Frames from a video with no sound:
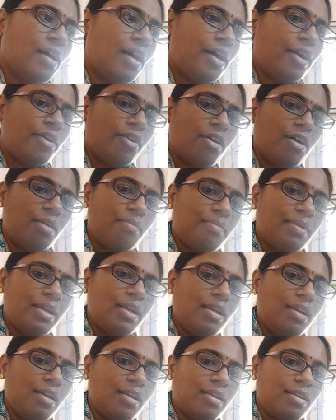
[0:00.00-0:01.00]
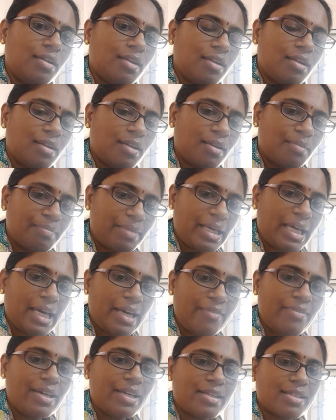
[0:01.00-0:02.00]
A normal
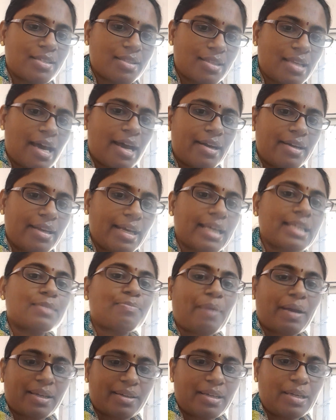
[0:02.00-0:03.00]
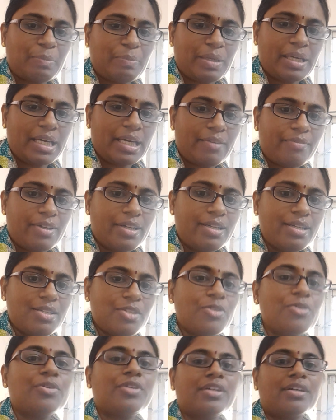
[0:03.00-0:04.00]
behavior is that, expected behavior
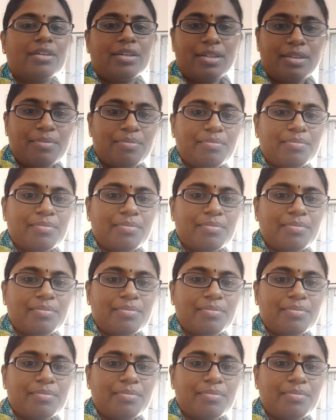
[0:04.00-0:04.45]
is to turn.